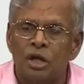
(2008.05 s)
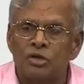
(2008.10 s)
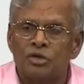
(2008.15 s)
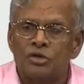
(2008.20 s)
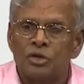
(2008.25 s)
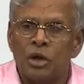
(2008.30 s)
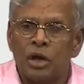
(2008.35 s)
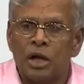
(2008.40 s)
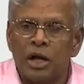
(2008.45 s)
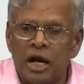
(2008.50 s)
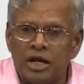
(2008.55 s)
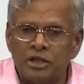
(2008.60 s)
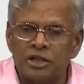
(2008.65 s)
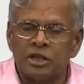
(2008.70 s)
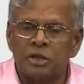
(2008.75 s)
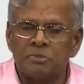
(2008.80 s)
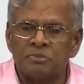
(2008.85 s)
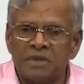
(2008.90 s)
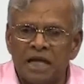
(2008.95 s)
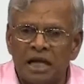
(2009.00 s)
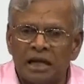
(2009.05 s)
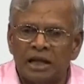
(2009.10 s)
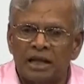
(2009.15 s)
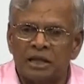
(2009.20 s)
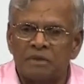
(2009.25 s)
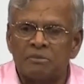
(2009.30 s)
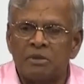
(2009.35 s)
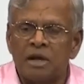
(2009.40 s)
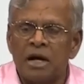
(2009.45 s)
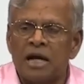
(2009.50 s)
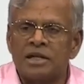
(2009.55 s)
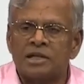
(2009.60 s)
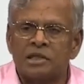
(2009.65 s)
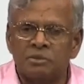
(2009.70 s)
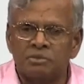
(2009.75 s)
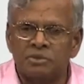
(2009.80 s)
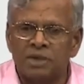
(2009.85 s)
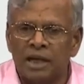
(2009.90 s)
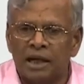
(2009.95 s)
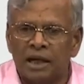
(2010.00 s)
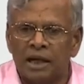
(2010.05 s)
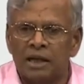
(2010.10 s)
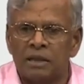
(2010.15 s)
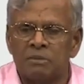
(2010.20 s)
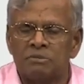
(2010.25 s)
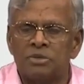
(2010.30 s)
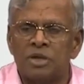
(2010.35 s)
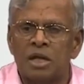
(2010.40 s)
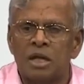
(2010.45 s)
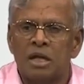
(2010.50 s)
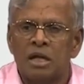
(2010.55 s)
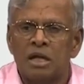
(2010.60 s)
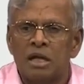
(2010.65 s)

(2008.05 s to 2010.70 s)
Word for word: So concepts, algorithm, concepts, algorithms.